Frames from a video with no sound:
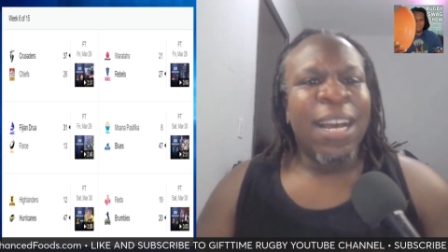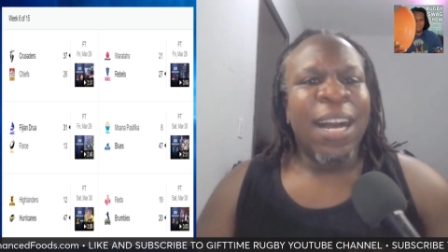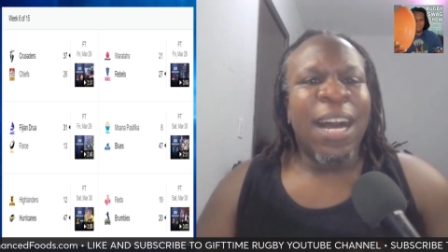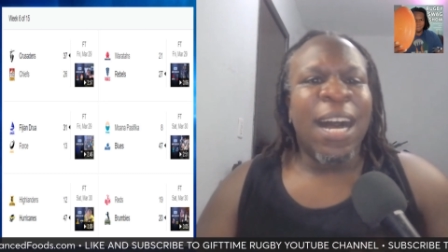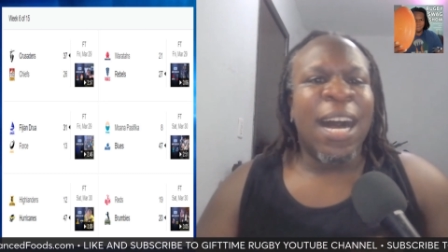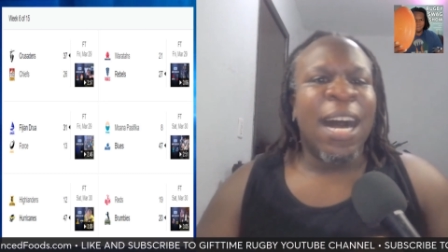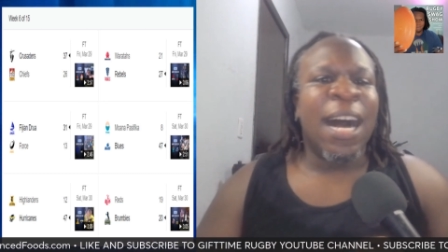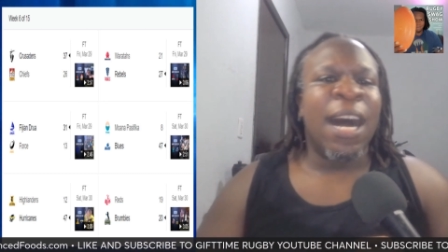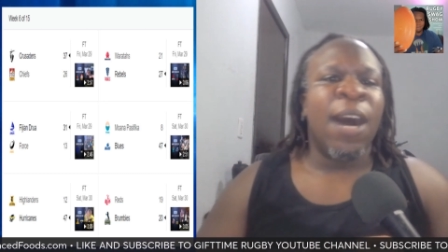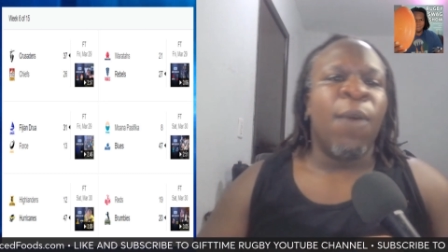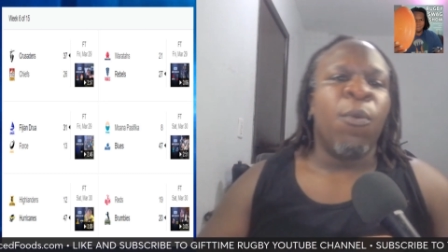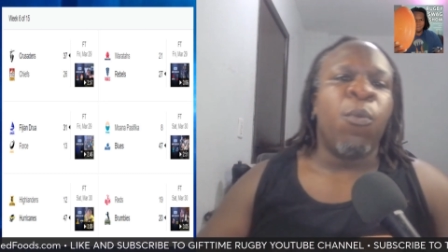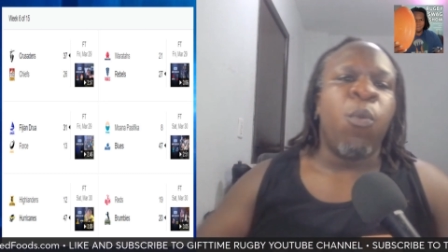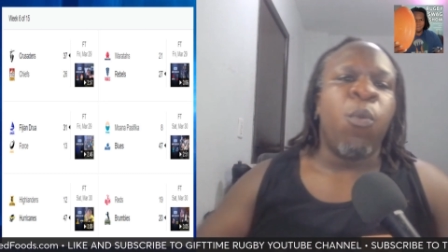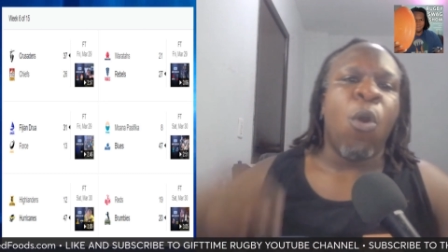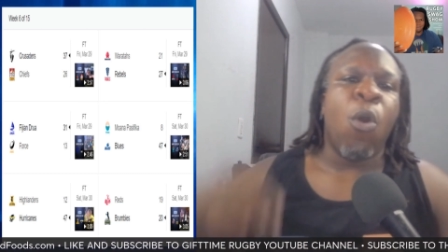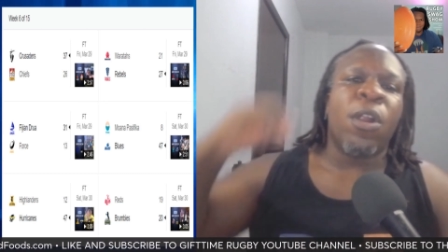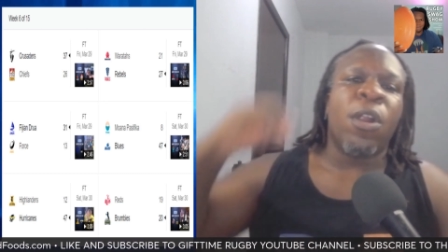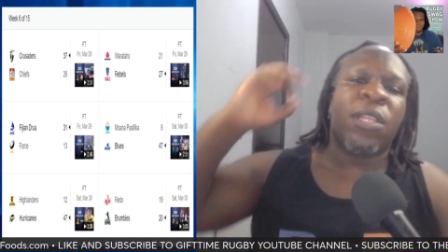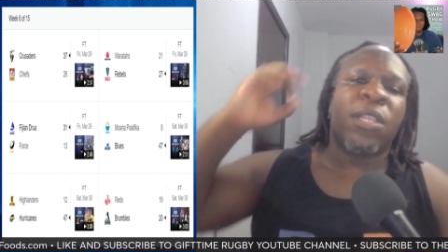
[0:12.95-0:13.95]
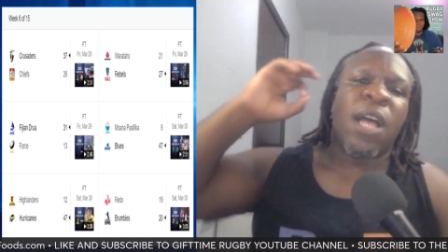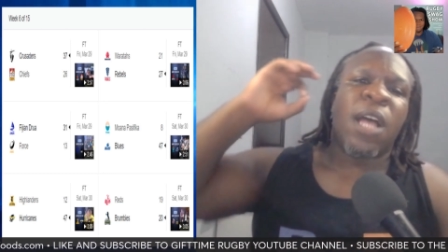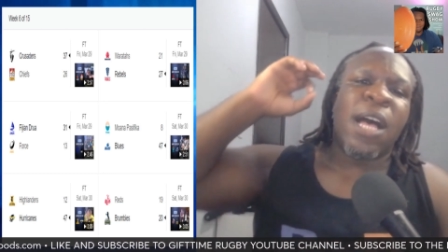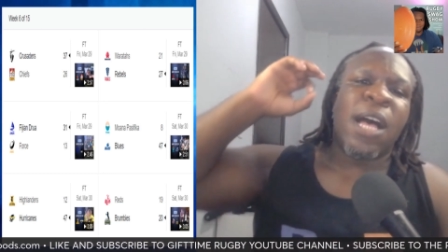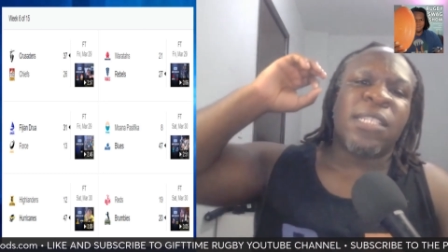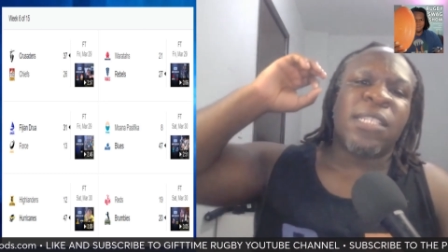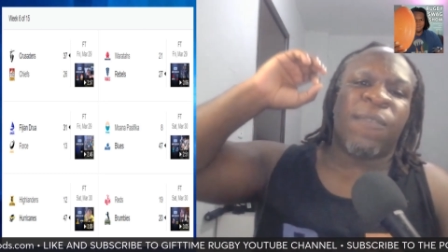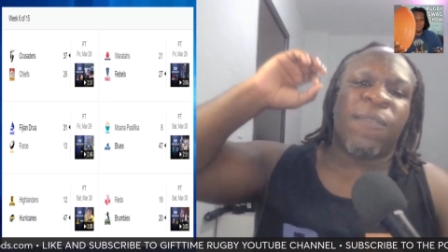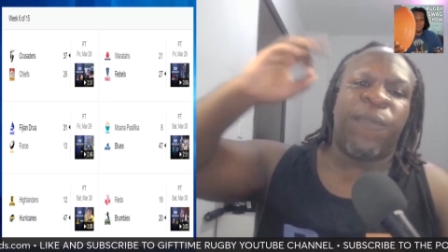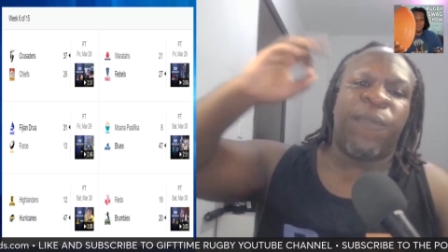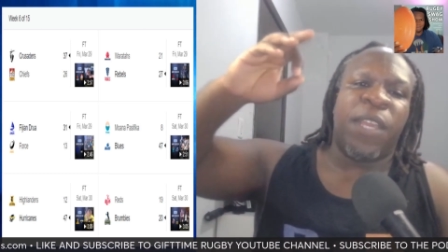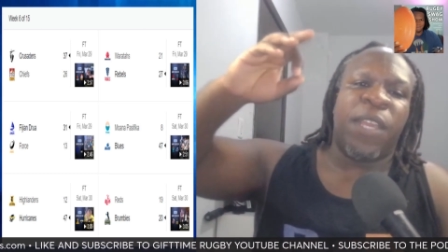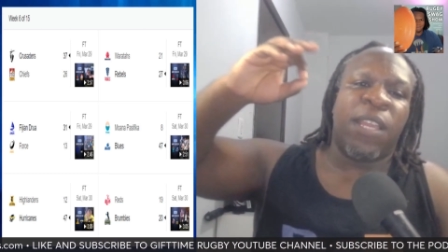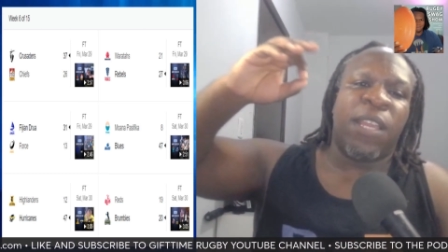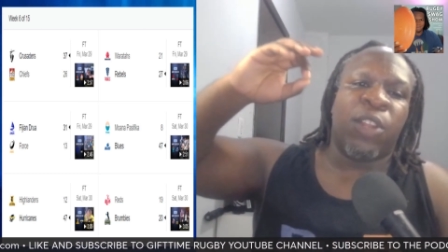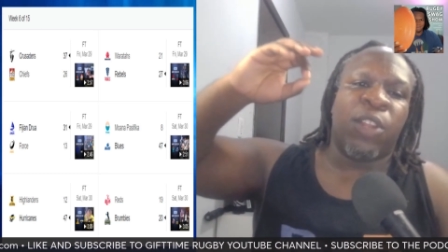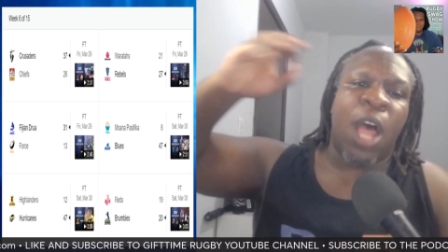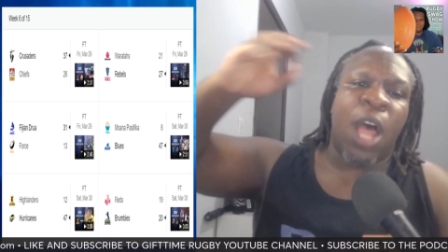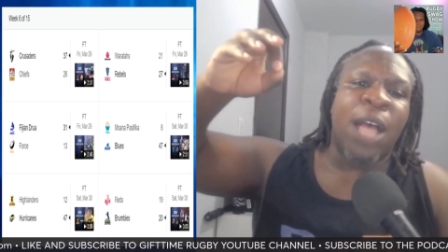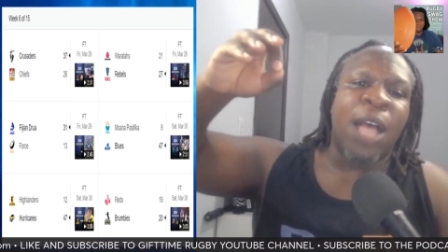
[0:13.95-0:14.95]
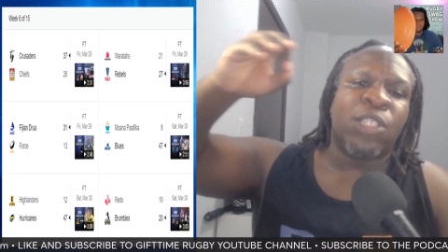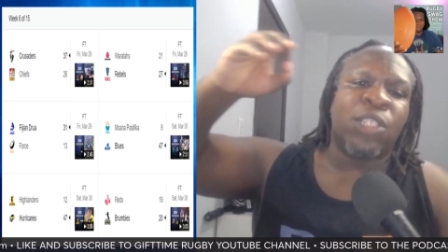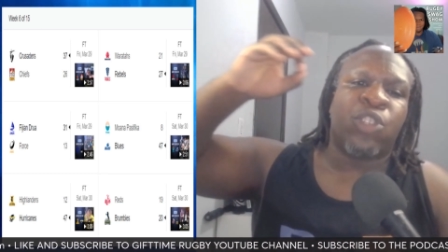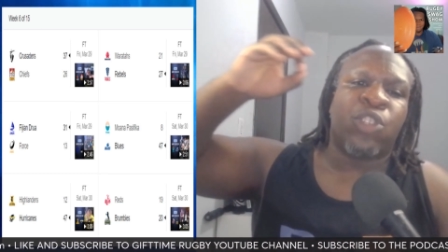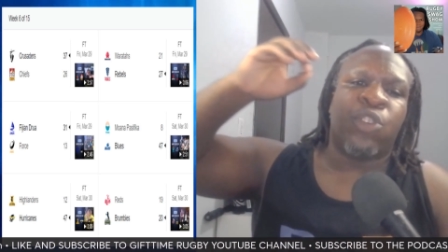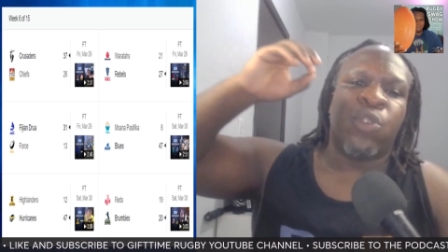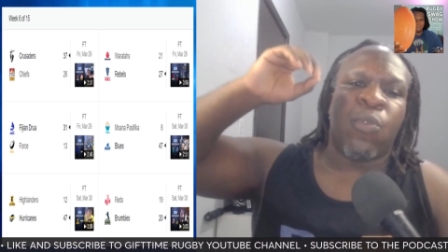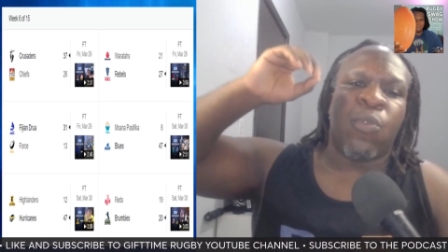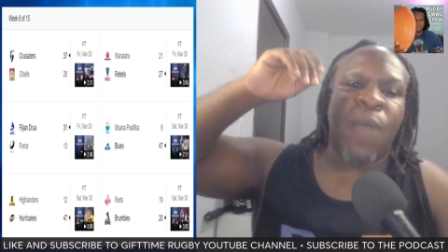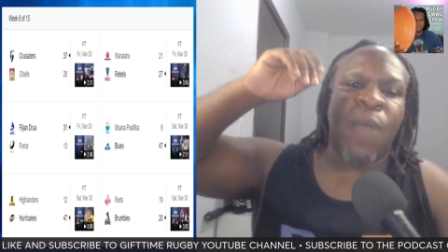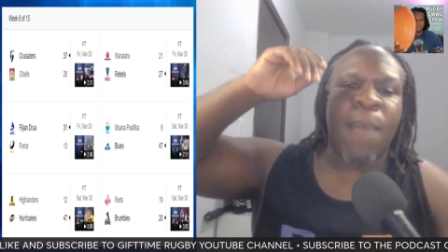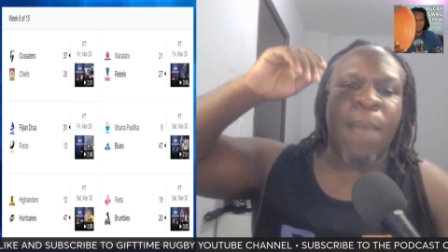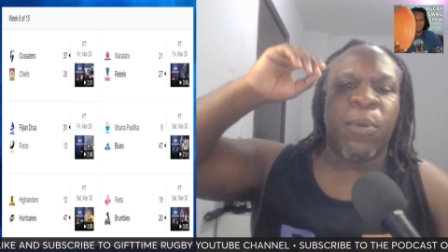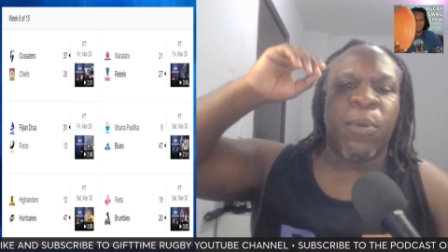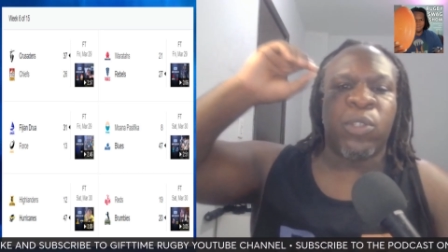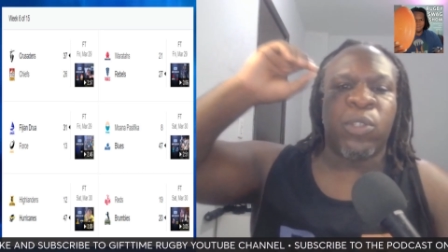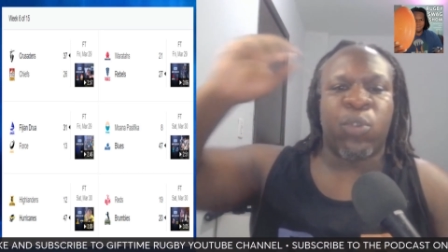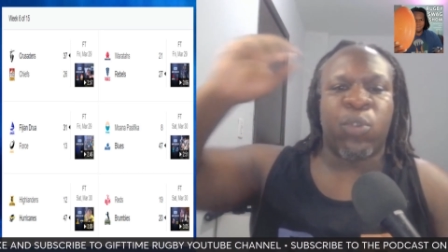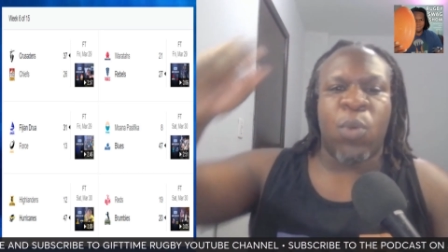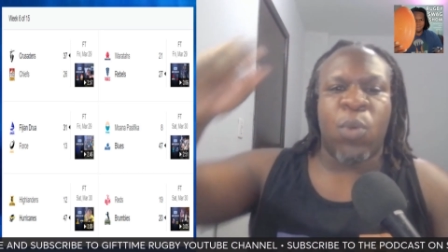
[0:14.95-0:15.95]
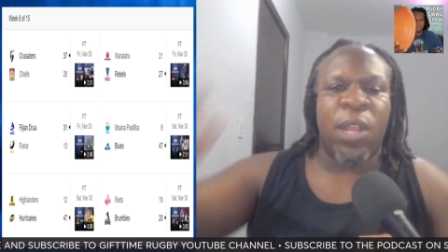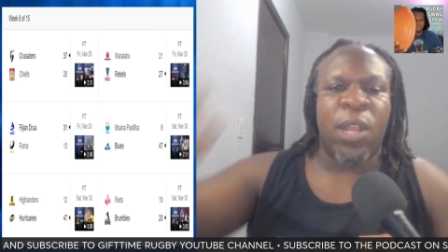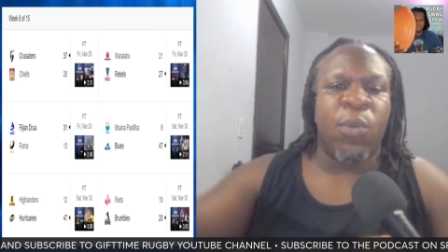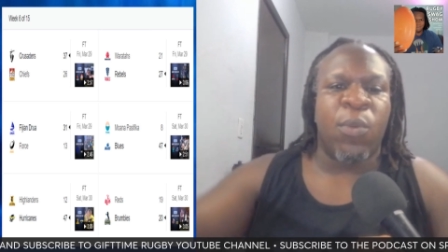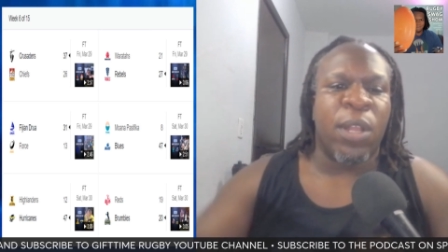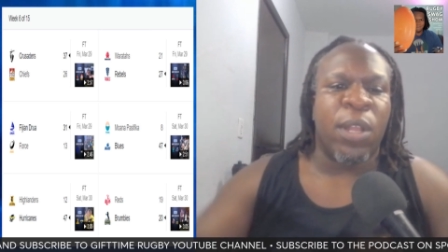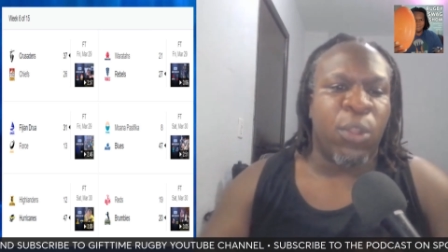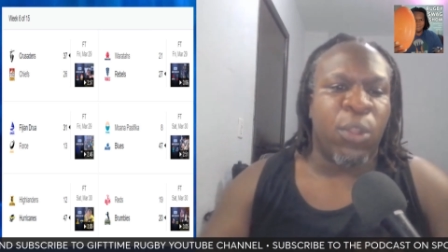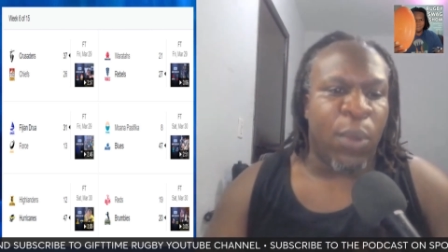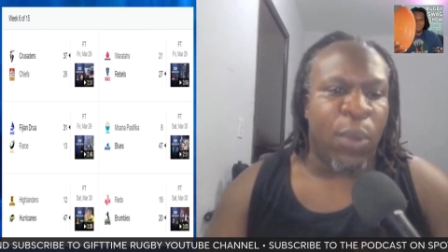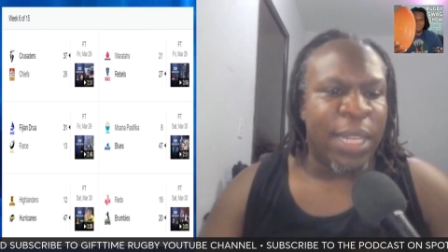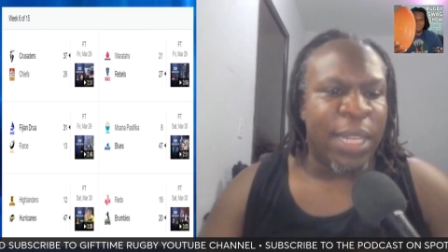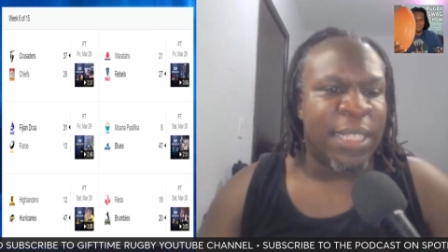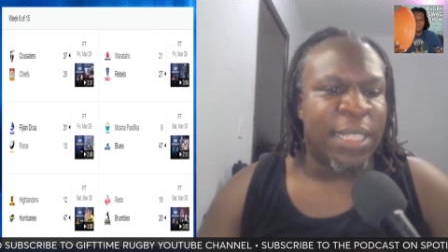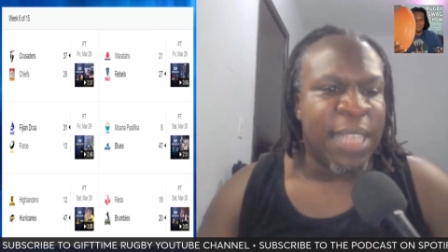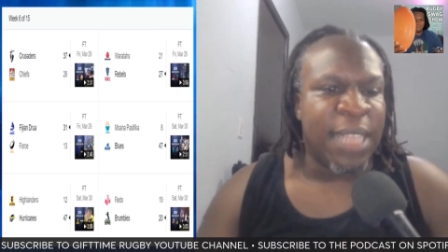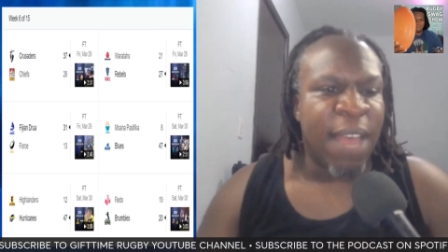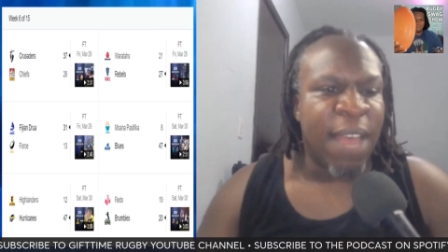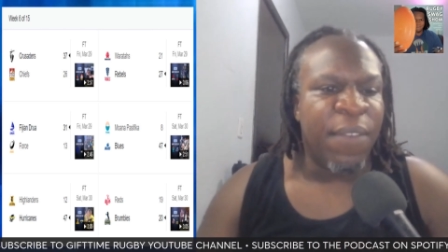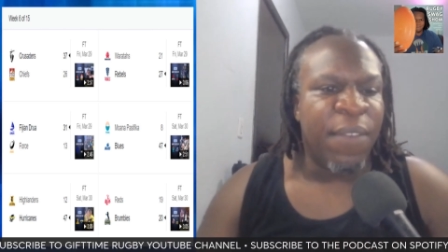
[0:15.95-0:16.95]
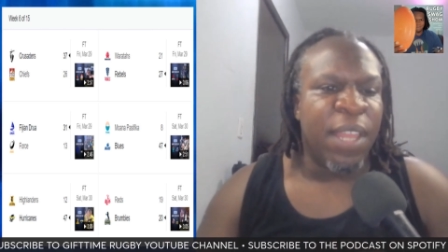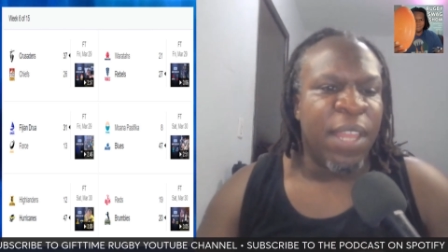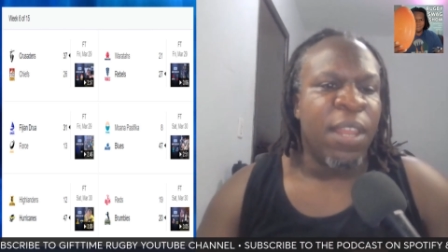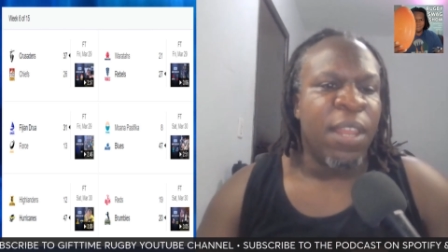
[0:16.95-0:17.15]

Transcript: Uh, Waratahs defeated, lost to the Rebels 21 27.